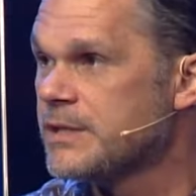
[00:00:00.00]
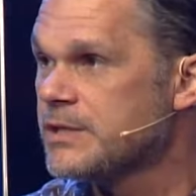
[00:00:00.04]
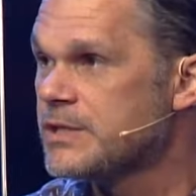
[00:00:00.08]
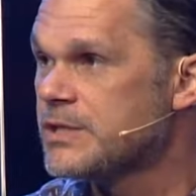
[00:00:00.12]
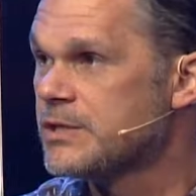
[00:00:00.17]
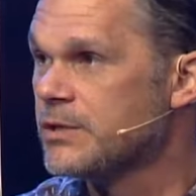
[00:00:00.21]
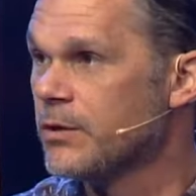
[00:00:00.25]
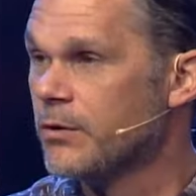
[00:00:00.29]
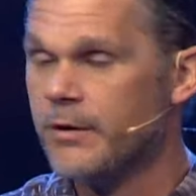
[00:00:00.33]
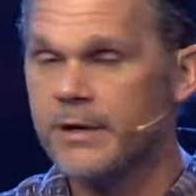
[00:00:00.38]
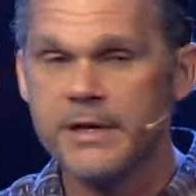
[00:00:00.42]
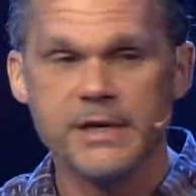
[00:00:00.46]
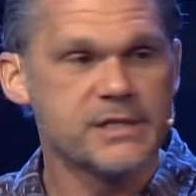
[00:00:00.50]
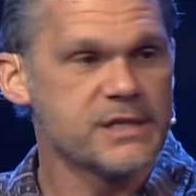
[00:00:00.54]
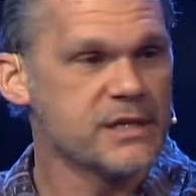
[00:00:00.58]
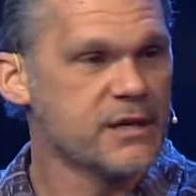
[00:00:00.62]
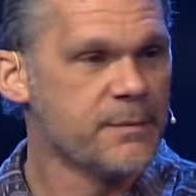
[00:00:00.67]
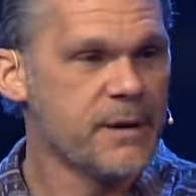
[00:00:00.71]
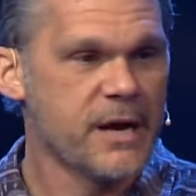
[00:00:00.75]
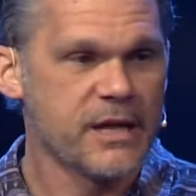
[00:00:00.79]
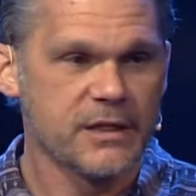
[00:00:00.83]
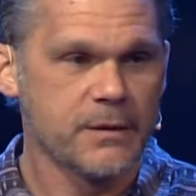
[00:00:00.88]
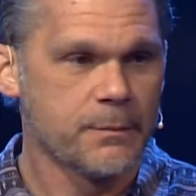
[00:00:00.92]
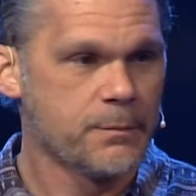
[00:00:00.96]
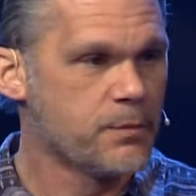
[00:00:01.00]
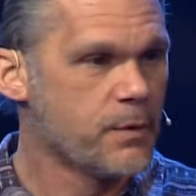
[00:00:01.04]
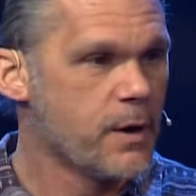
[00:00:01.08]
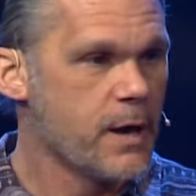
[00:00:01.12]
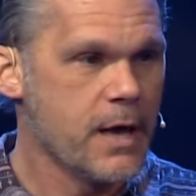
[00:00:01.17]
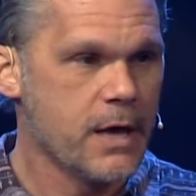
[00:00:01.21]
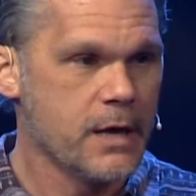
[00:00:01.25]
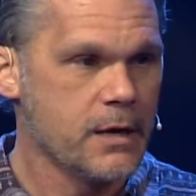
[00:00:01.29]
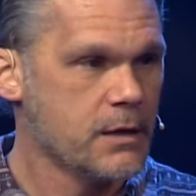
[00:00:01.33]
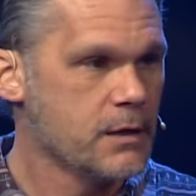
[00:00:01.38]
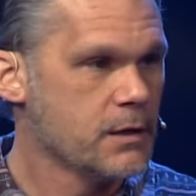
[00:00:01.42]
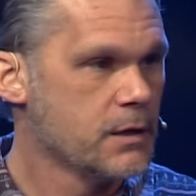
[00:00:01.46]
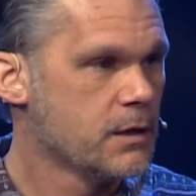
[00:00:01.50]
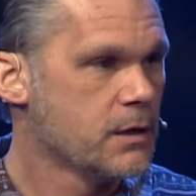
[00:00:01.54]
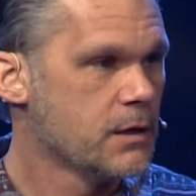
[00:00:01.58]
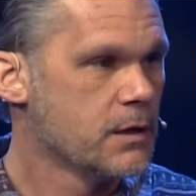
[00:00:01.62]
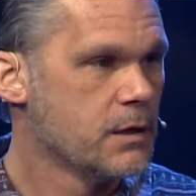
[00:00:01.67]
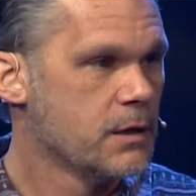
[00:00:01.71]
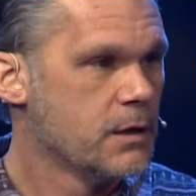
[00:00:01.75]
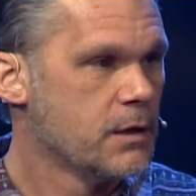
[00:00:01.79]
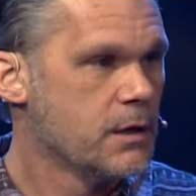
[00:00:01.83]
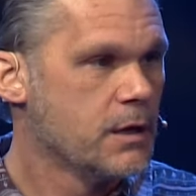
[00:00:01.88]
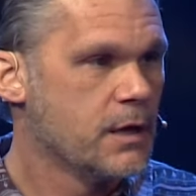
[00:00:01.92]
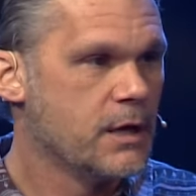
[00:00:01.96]
this story isn't about the bread
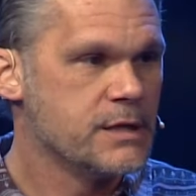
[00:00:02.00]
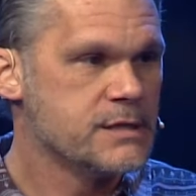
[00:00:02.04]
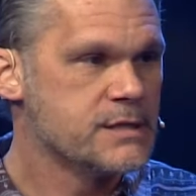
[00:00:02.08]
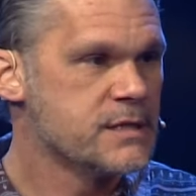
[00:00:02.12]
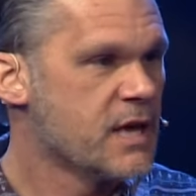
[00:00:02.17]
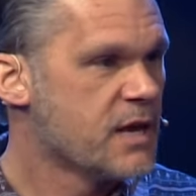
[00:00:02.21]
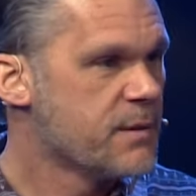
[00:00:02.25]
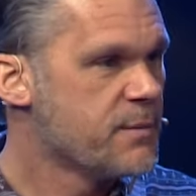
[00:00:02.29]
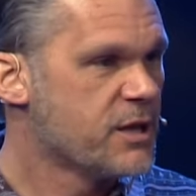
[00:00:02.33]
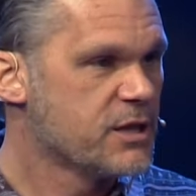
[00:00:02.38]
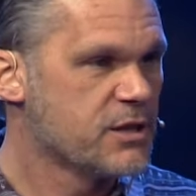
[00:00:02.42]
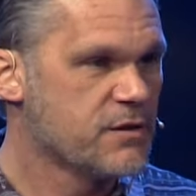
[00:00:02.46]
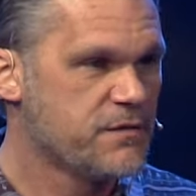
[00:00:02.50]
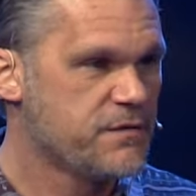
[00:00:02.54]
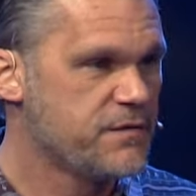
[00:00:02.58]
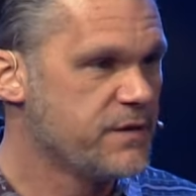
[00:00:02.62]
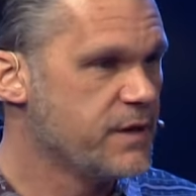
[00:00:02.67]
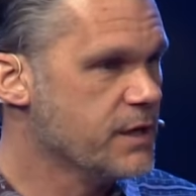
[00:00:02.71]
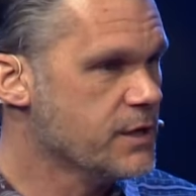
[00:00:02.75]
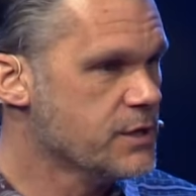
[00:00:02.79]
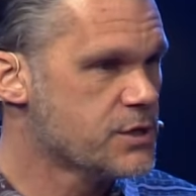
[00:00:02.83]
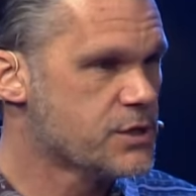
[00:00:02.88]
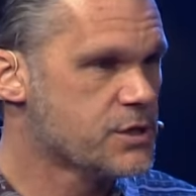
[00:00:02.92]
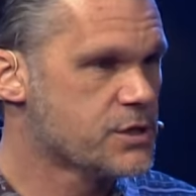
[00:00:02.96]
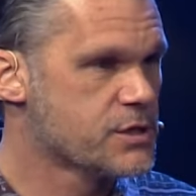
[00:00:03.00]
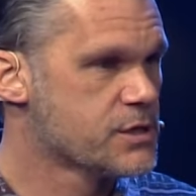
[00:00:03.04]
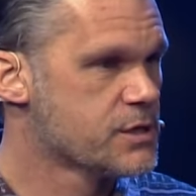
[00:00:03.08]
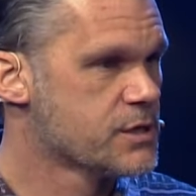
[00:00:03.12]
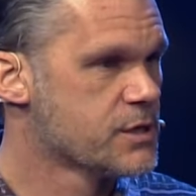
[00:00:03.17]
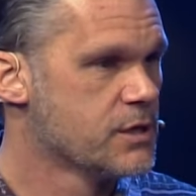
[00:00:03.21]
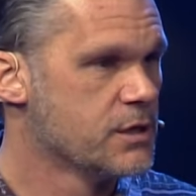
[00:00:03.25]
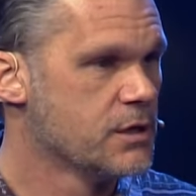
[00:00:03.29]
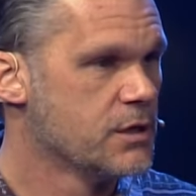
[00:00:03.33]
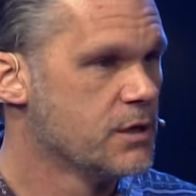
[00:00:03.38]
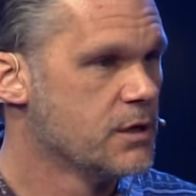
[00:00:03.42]
and it's not about the fish.